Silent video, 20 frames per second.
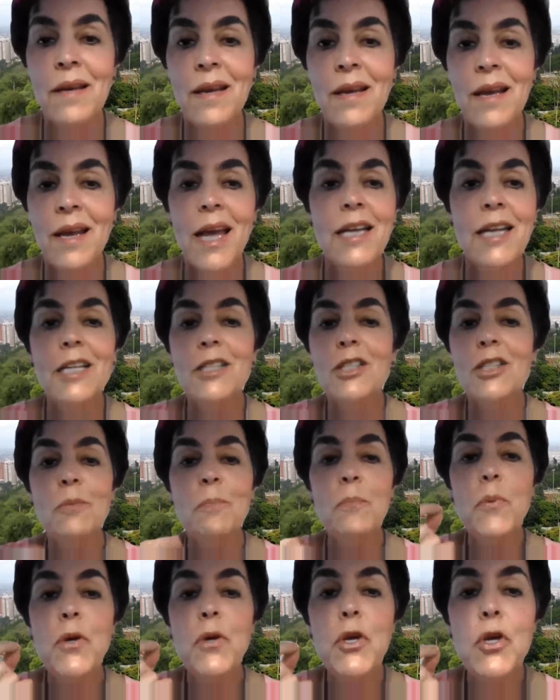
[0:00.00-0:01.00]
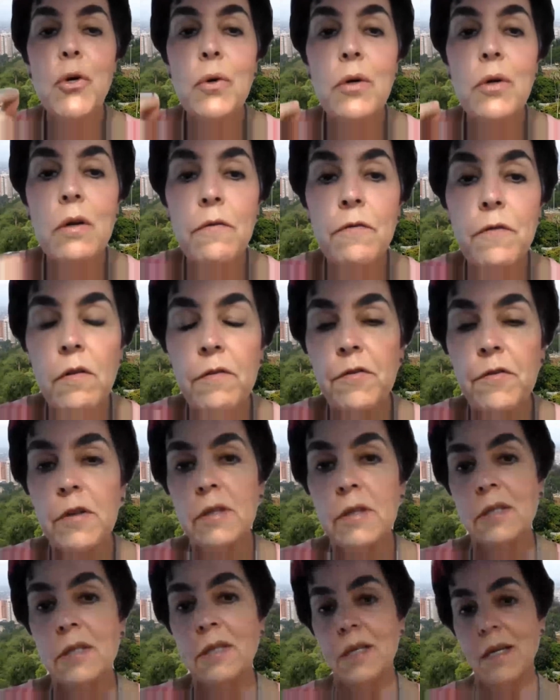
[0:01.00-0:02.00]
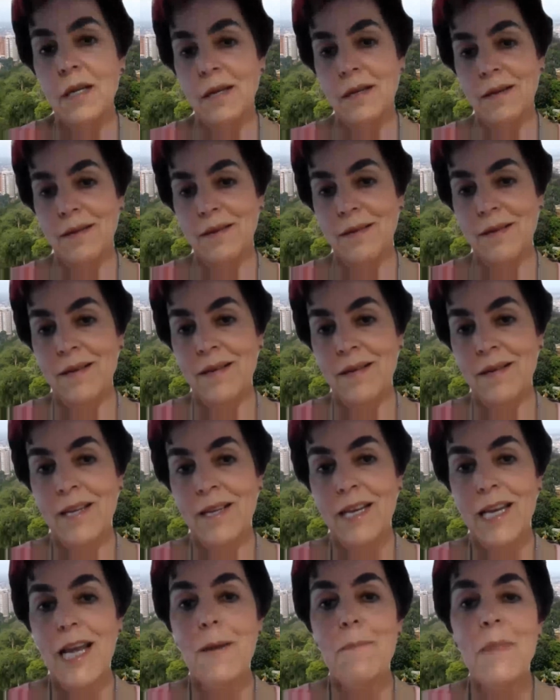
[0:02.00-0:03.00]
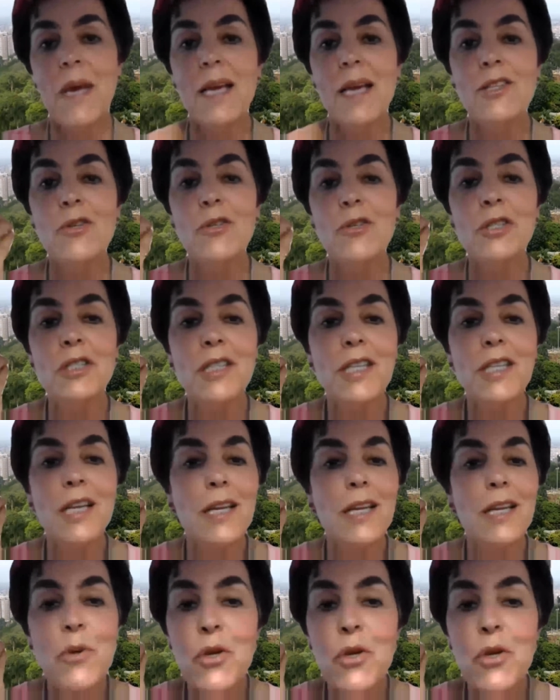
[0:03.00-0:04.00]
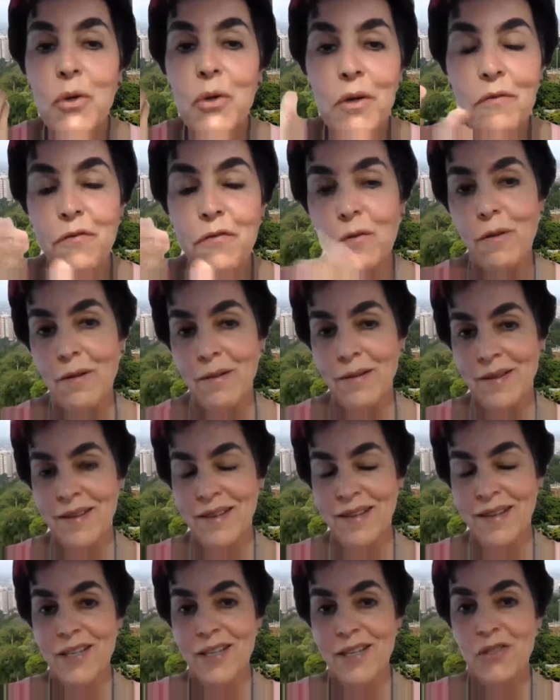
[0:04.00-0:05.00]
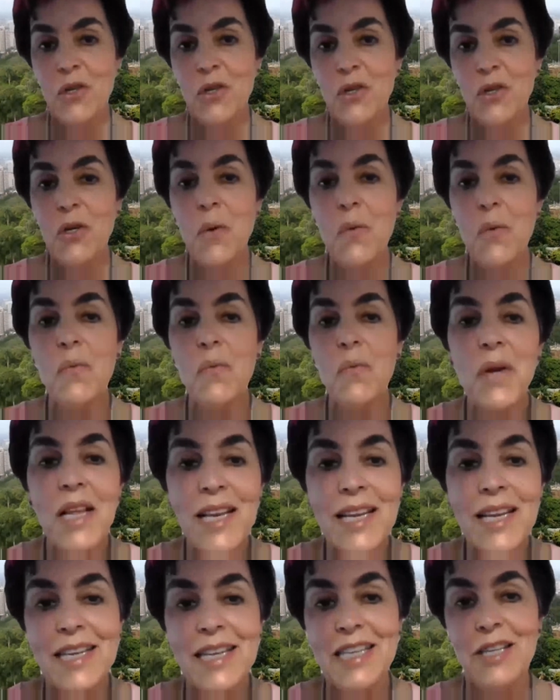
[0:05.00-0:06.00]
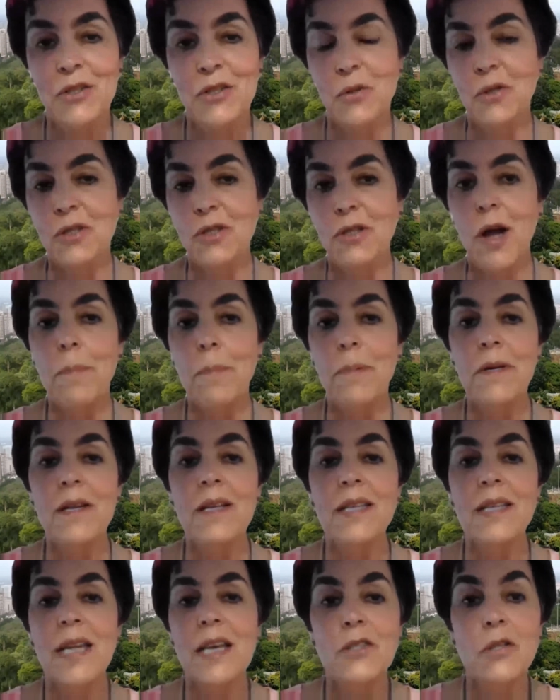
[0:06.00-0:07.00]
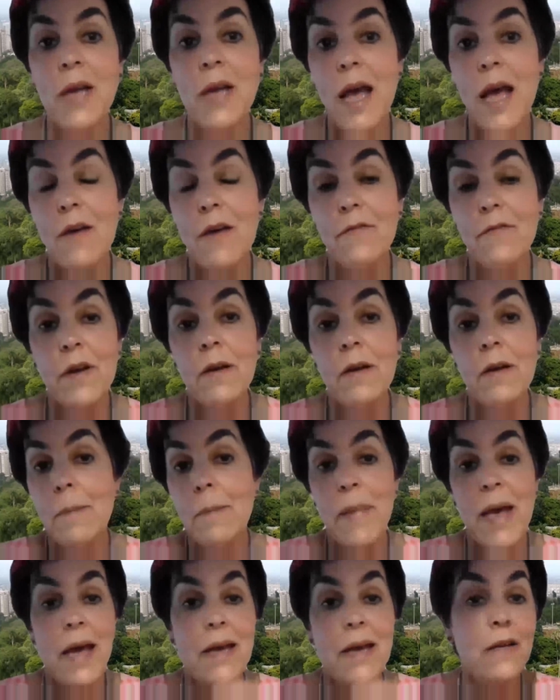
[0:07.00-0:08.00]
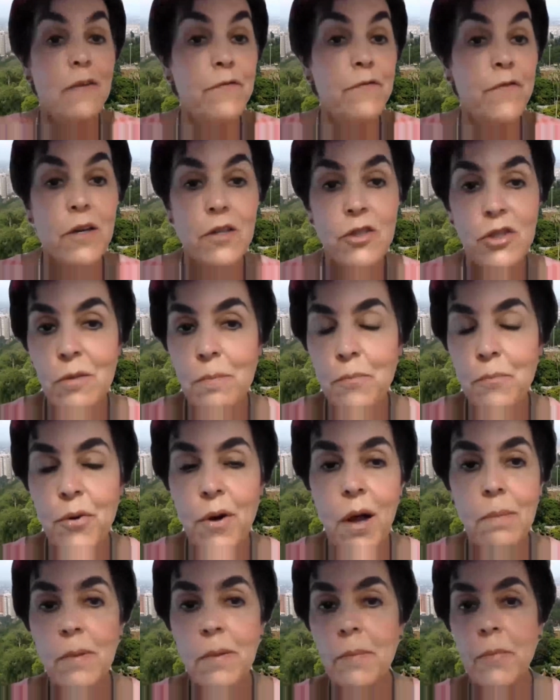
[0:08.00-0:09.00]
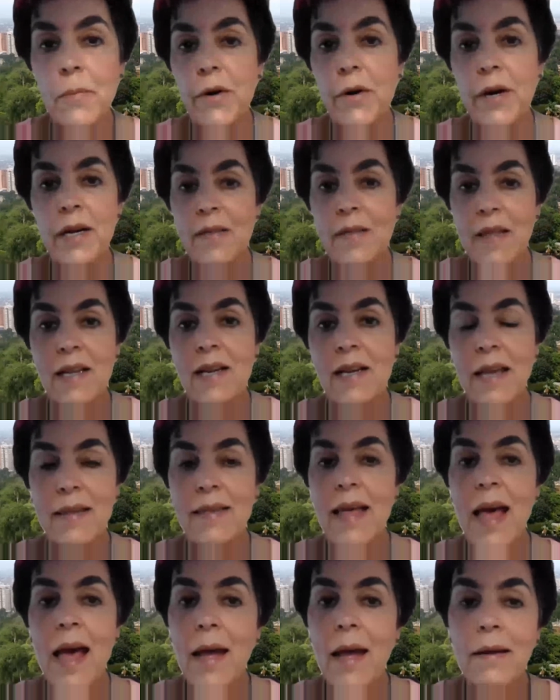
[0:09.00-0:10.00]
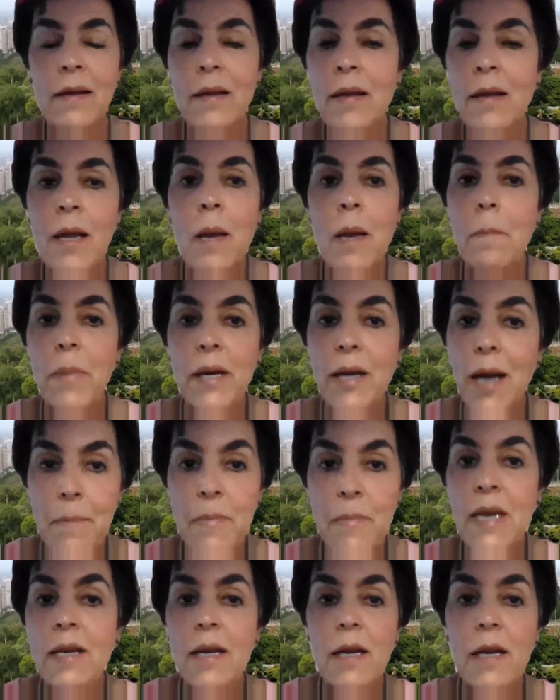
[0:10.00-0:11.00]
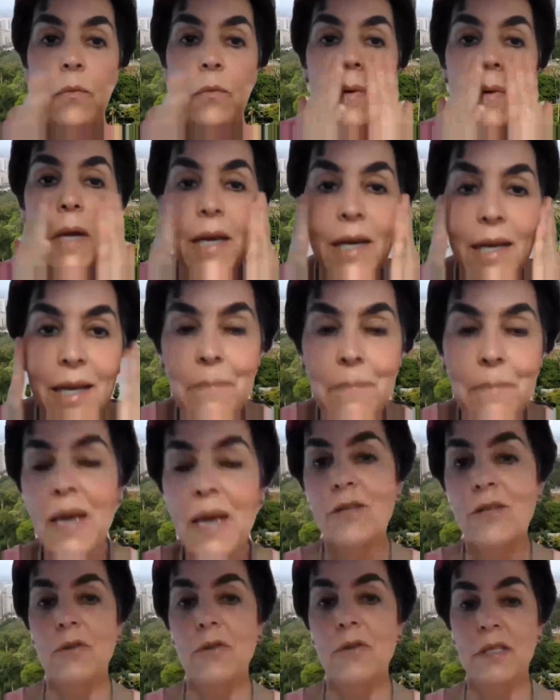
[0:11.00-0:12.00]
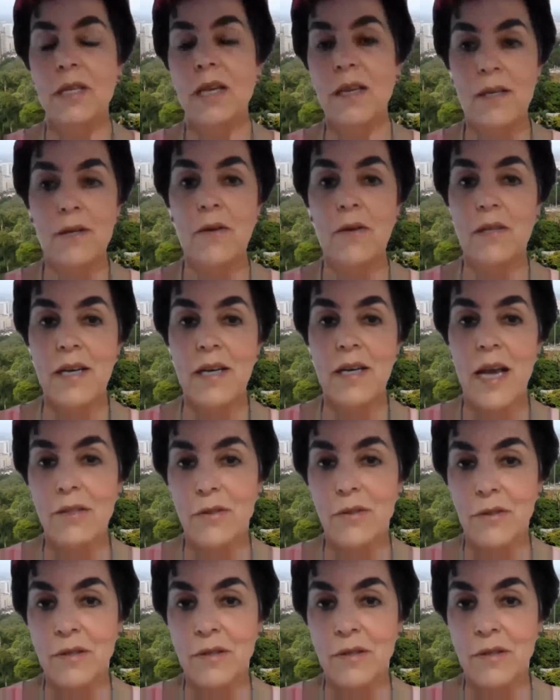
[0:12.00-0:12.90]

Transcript: And it's beautiful for the skin. It makes your skin beautiful. So you don't really need to stop it unless you have a hepatic function problem or anything like that. But I mean, it really makes your skin look nicer.